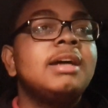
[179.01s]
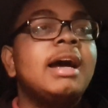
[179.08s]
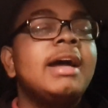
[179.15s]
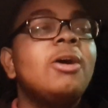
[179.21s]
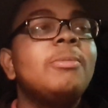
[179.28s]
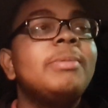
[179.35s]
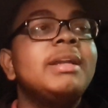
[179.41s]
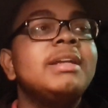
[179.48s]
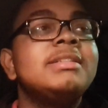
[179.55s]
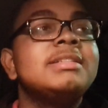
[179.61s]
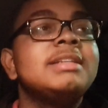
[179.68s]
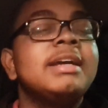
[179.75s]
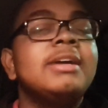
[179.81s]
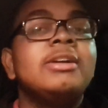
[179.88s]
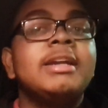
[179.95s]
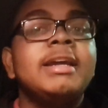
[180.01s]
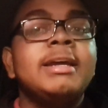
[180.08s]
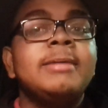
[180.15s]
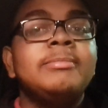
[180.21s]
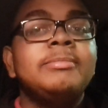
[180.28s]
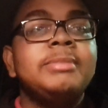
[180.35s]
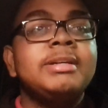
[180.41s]
I hope I didn't say her
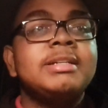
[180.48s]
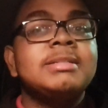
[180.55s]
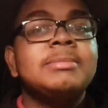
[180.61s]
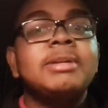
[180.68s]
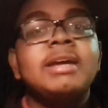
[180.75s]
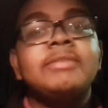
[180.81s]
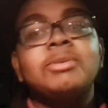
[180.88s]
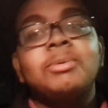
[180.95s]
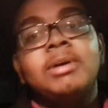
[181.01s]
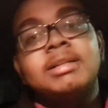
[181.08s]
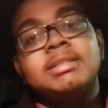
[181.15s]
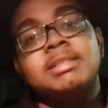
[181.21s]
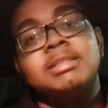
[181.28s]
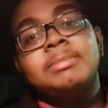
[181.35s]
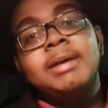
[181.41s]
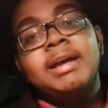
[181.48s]
name because I'm going to have to watch this